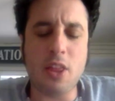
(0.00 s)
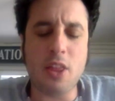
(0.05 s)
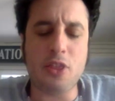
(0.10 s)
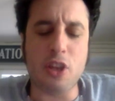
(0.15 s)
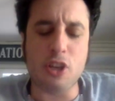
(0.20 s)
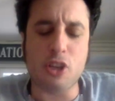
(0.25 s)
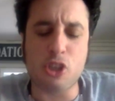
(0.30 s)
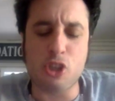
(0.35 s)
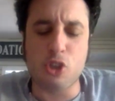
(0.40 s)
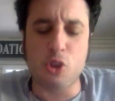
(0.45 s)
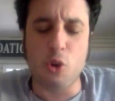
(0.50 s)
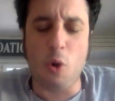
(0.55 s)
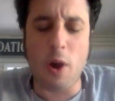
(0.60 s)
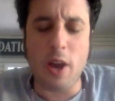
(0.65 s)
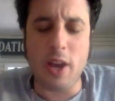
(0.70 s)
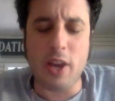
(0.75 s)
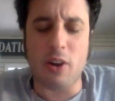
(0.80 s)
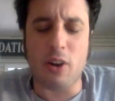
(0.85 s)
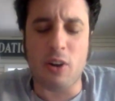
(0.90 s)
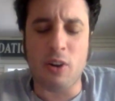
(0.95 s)
The
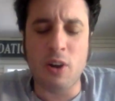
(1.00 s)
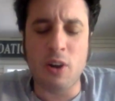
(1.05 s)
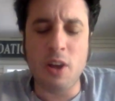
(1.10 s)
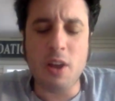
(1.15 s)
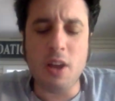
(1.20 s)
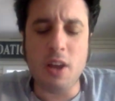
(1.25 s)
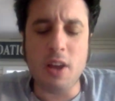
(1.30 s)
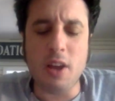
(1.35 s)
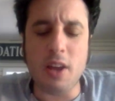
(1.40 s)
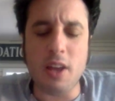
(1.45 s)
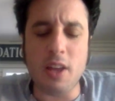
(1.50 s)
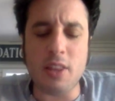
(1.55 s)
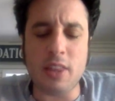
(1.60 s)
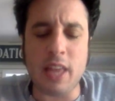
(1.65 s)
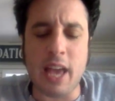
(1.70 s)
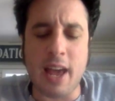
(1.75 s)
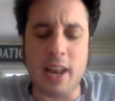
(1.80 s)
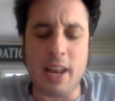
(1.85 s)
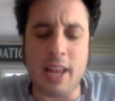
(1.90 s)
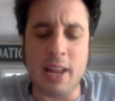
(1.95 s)
soil
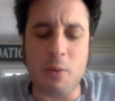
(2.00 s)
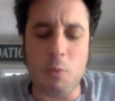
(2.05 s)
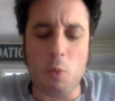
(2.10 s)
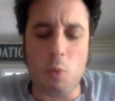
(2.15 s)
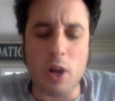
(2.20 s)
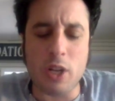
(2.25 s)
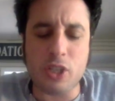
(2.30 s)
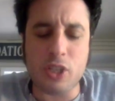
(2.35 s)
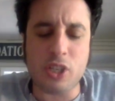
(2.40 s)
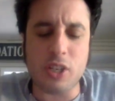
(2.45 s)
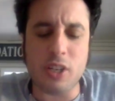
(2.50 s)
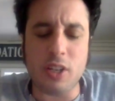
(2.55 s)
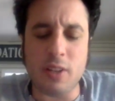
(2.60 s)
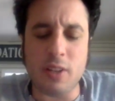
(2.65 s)
that in which